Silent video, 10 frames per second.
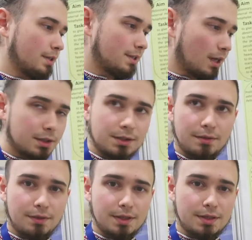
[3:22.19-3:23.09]
start
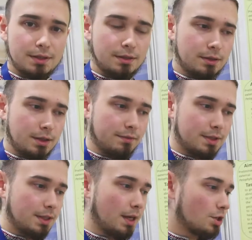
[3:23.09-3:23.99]
this uh,
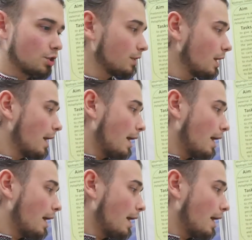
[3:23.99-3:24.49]
investigation